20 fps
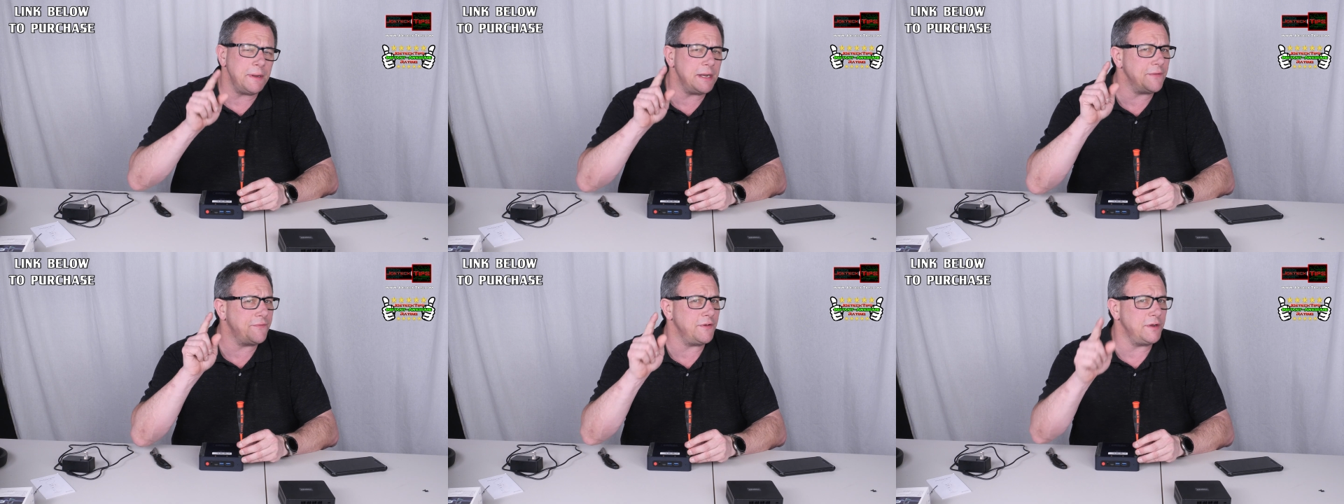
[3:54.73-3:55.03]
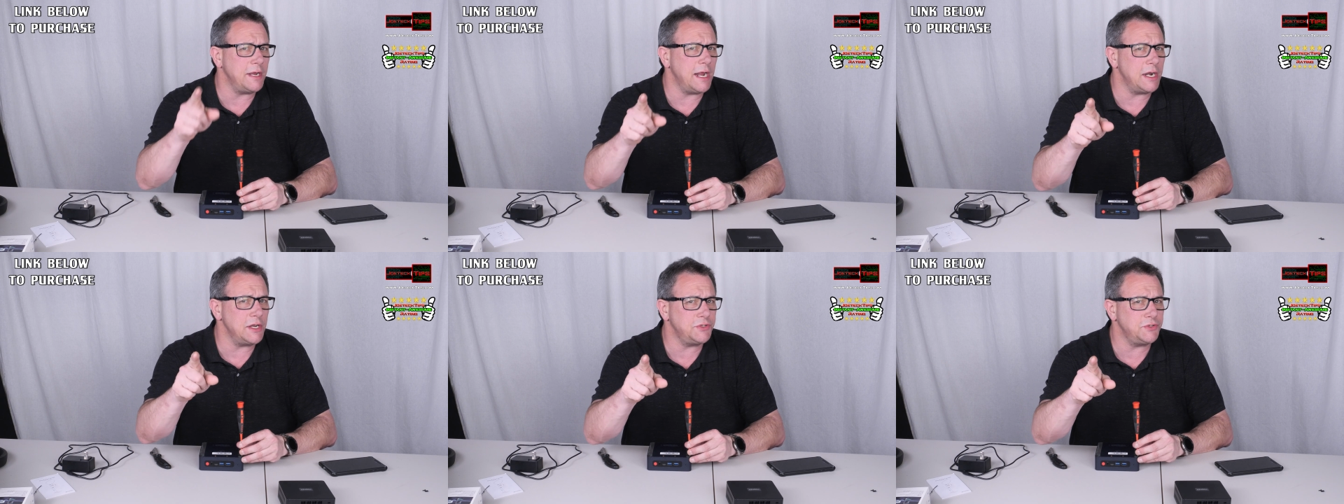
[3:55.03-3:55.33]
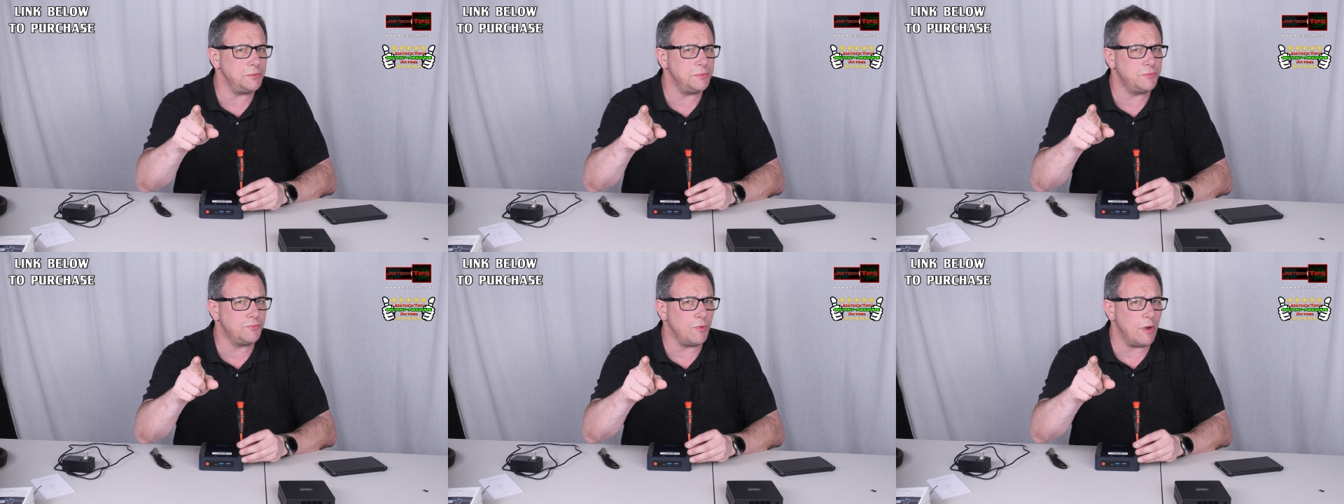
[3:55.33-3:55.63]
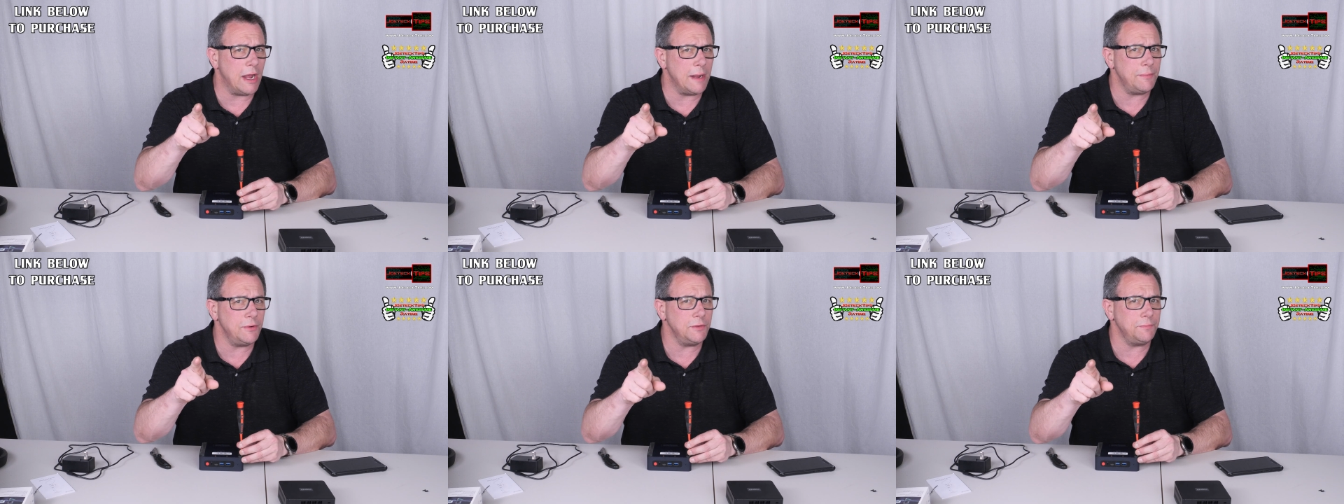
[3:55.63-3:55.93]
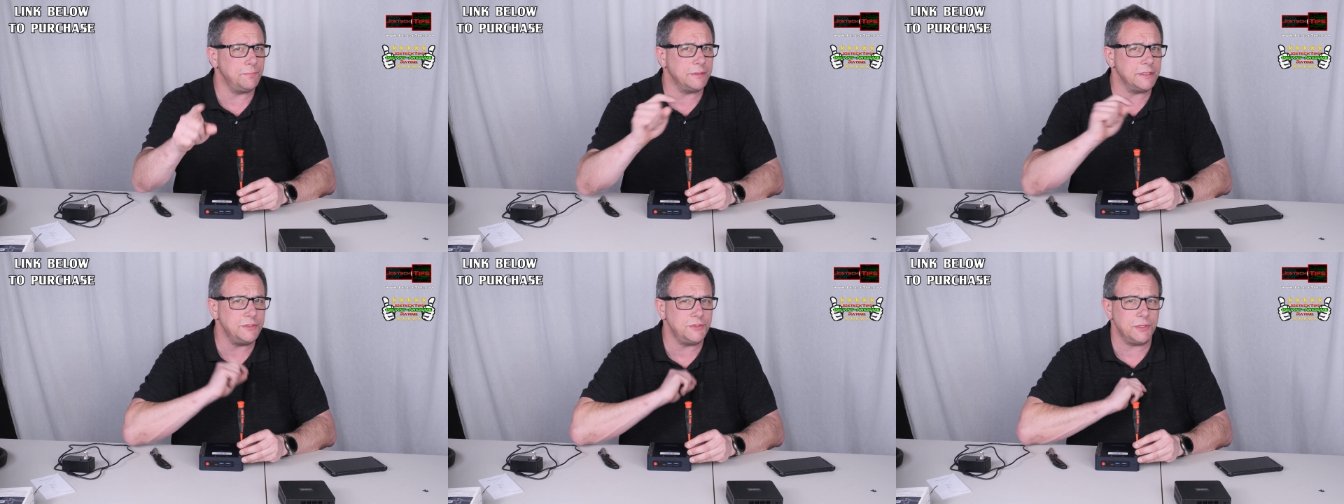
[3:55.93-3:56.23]
and if you're not a subscriber,
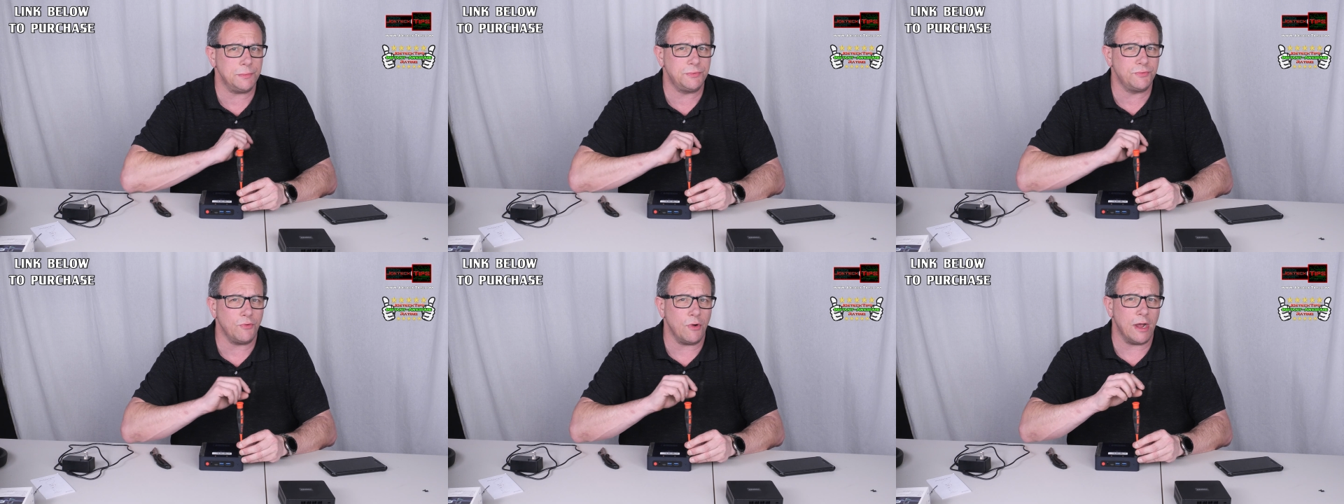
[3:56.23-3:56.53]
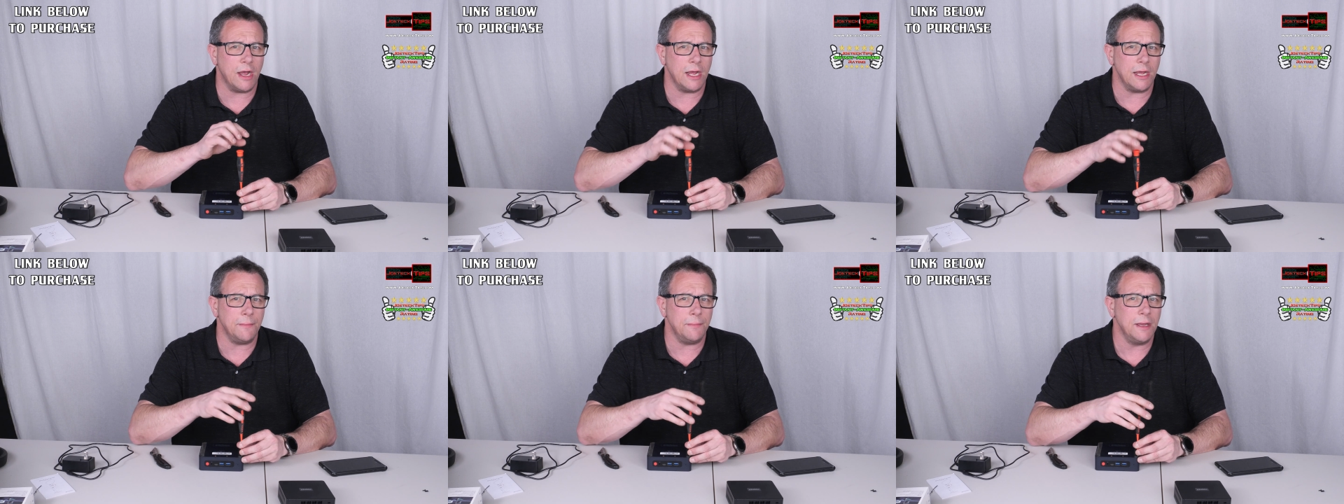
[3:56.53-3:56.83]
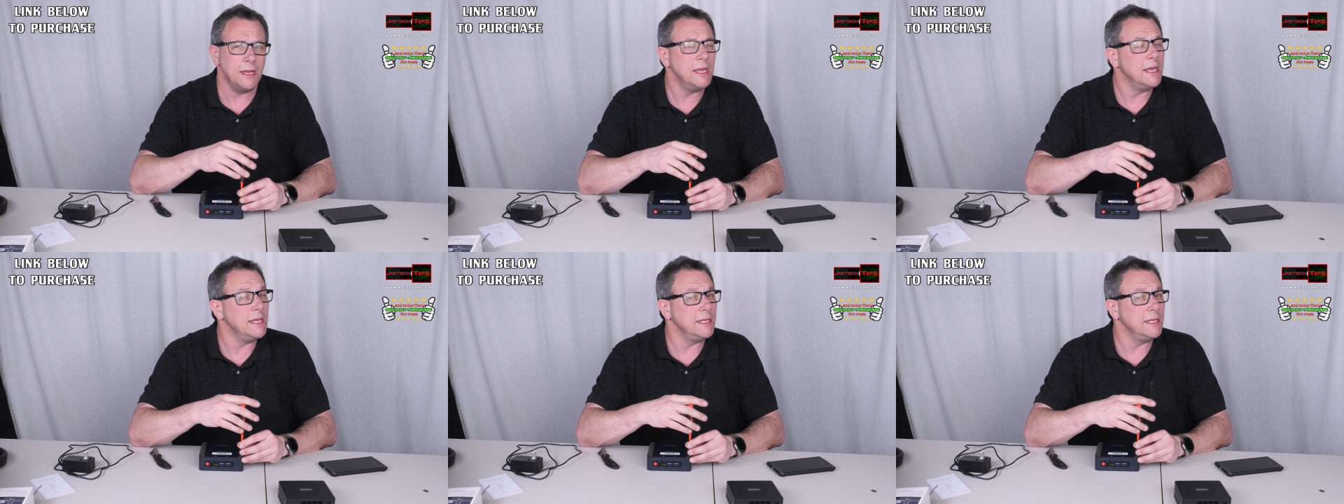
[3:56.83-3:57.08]
please subscribe.